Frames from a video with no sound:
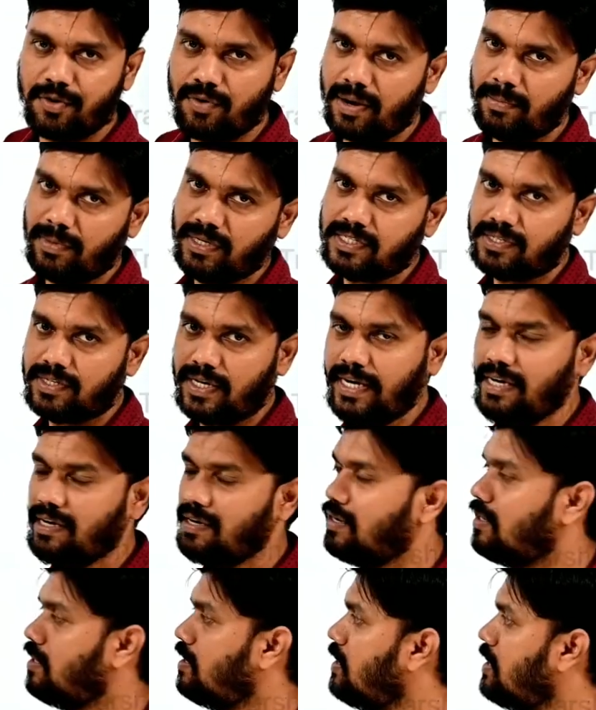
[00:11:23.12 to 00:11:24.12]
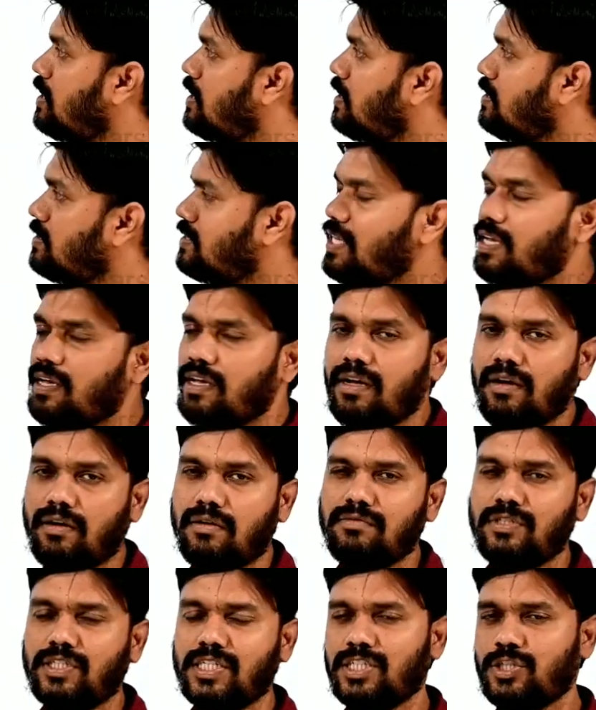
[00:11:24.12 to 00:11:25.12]
requirements, right?
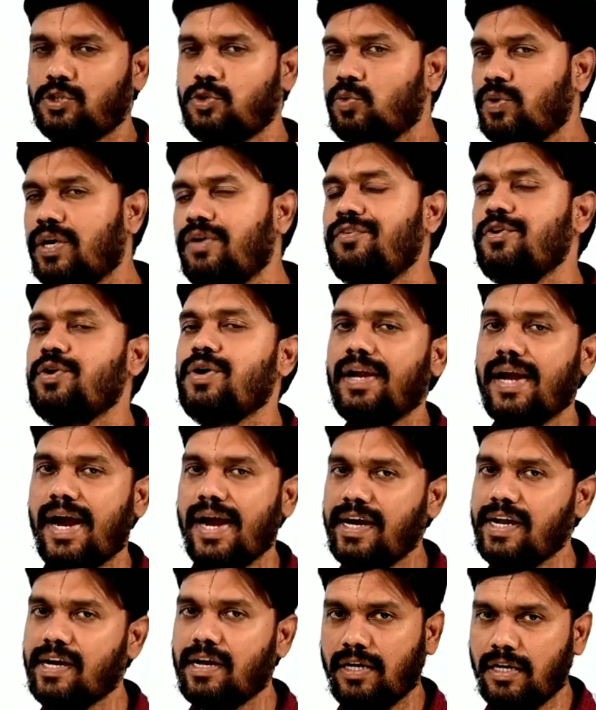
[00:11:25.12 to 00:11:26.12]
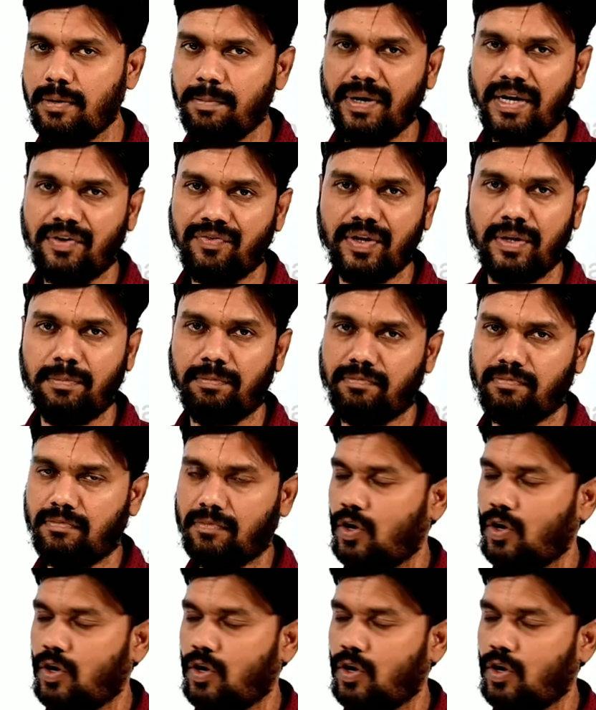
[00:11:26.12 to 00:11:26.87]
See, just to give you an idea in between,